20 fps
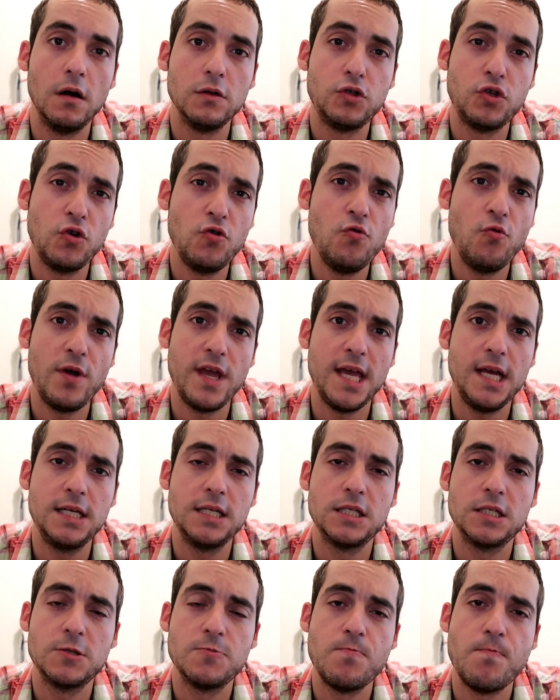2
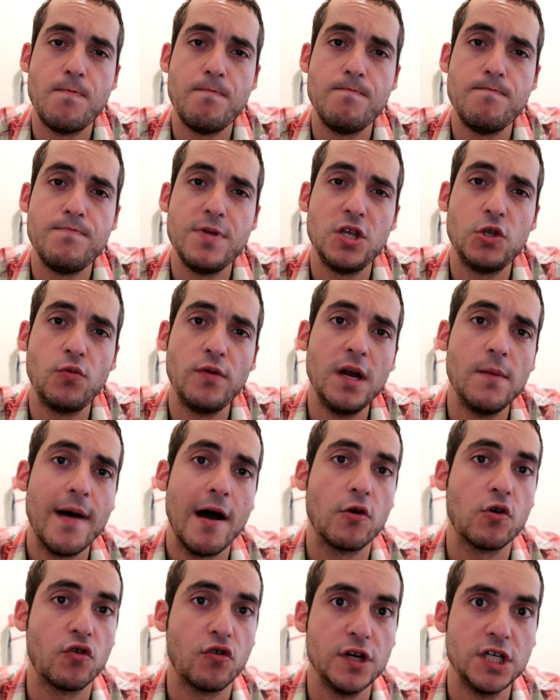weeks, between
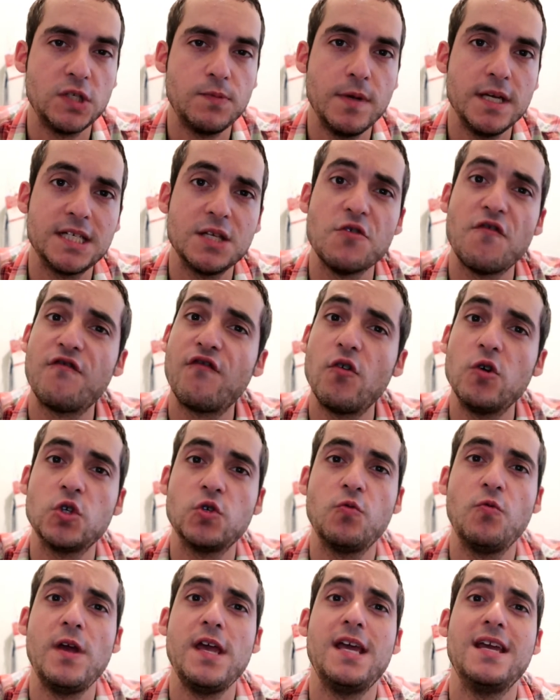about Christmas and the
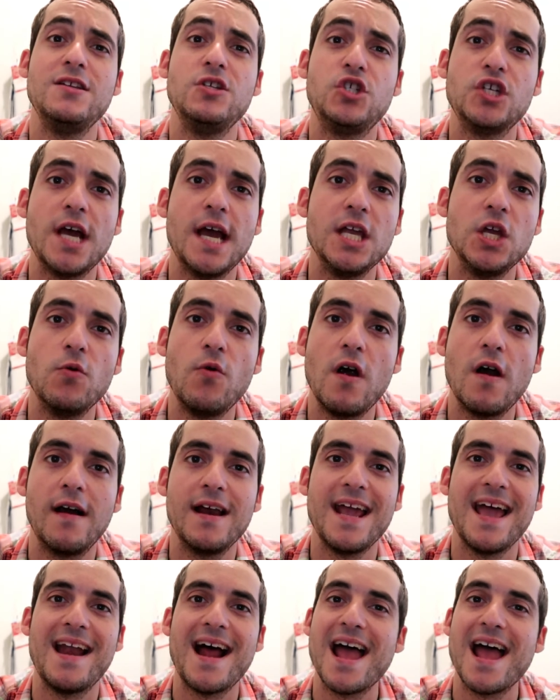first week in January,